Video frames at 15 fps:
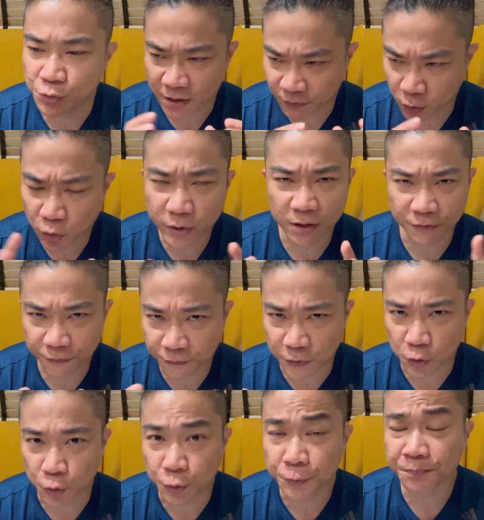look at a
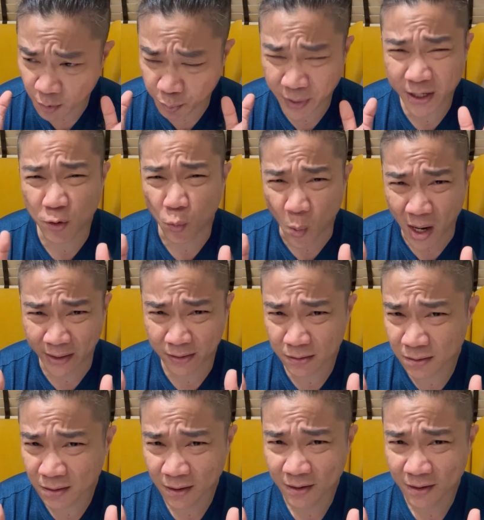few, pick one,